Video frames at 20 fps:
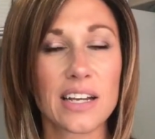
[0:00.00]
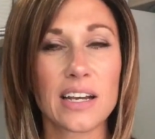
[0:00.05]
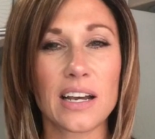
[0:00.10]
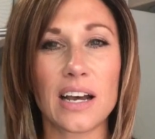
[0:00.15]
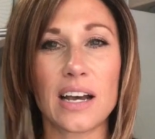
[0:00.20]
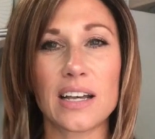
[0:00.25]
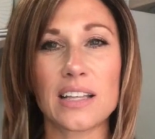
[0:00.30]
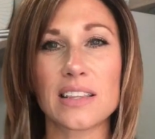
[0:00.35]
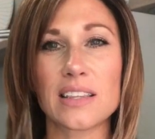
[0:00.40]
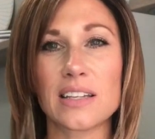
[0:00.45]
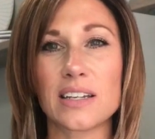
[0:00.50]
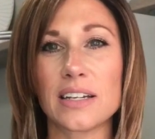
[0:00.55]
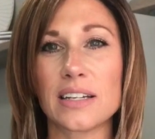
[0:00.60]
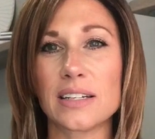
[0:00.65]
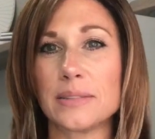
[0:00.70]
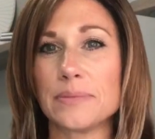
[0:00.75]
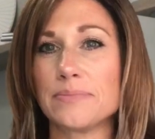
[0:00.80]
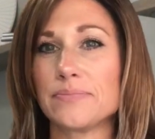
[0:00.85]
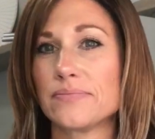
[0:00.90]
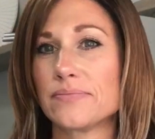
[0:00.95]
uh,
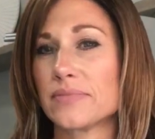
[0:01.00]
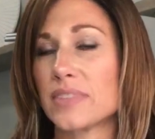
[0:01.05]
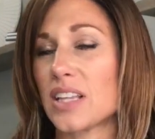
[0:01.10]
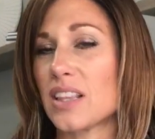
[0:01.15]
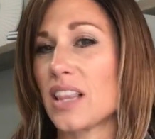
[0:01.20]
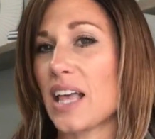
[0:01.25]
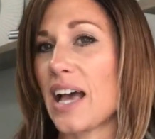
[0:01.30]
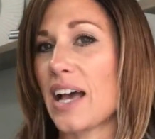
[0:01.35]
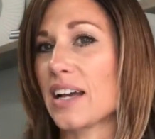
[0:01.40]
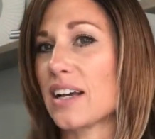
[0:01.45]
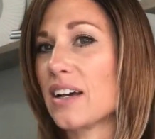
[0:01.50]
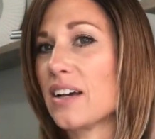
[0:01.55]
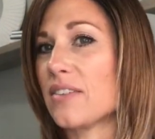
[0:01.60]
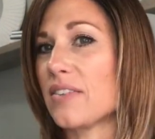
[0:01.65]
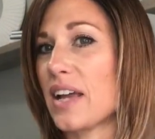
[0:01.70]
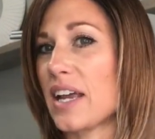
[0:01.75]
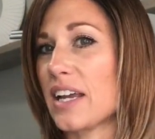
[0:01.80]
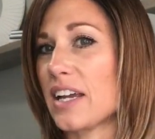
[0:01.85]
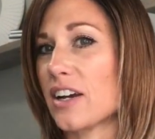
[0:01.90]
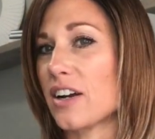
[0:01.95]
the lack of
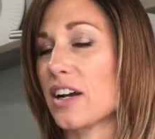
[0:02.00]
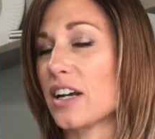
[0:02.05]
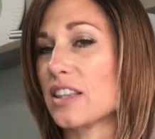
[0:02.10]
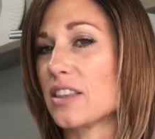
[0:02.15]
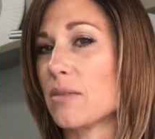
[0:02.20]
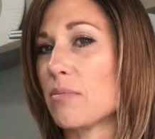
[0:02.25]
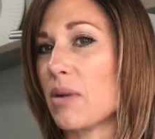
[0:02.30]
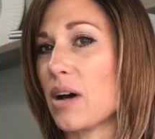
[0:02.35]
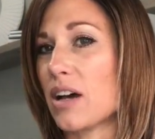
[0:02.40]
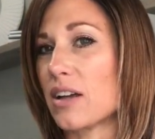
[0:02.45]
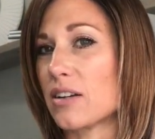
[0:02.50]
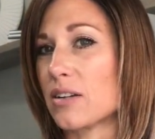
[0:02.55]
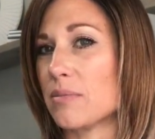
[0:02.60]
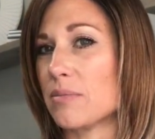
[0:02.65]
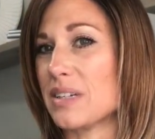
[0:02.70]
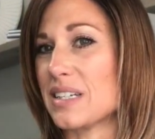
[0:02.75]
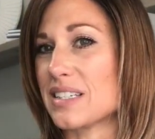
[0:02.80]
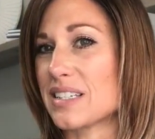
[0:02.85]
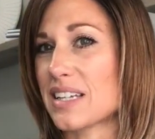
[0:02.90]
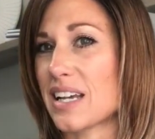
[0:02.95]
hair at the bottom
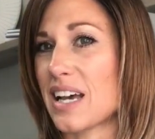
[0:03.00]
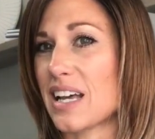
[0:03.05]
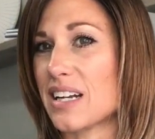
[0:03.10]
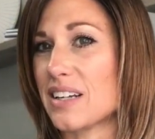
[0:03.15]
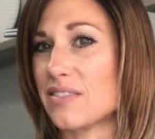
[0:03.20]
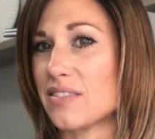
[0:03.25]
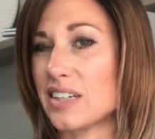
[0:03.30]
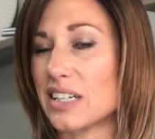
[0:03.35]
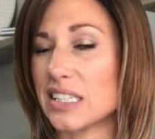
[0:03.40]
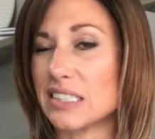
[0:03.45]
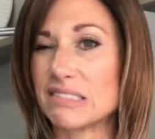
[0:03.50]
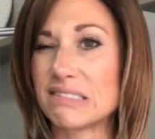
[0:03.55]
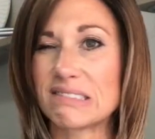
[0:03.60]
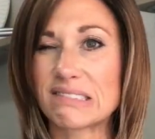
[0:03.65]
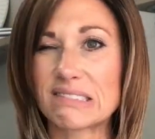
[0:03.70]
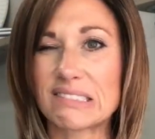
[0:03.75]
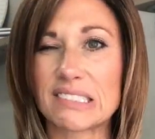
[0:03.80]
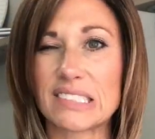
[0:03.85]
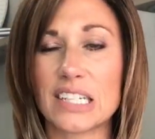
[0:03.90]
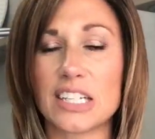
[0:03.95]
is kind of a,
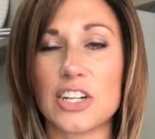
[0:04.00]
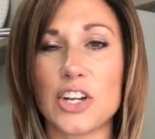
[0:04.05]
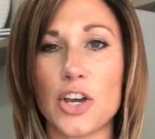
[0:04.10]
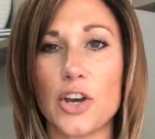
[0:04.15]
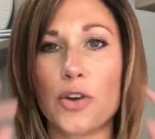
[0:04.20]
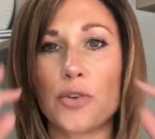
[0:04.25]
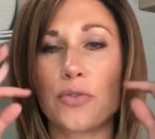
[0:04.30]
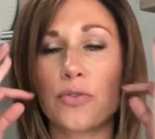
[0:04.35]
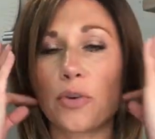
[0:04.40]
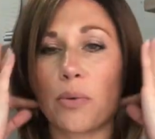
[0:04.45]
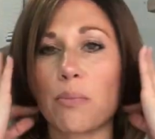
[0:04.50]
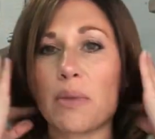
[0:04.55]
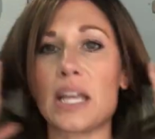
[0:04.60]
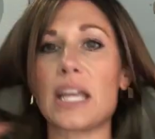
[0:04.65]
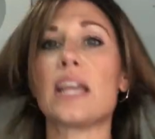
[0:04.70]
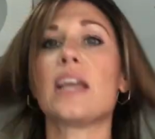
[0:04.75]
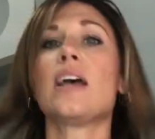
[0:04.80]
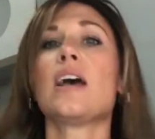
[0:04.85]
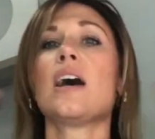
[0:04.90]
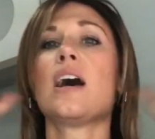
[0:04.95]
a no for
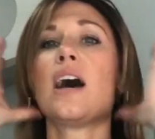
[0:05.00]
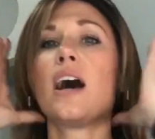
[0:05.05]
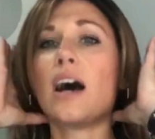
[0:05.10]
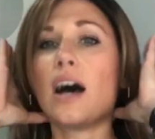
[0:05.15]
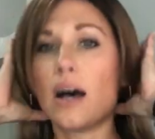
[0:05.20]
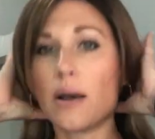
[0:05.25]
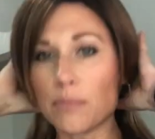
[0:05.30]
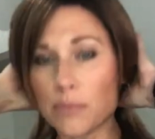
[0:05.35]
me. Um,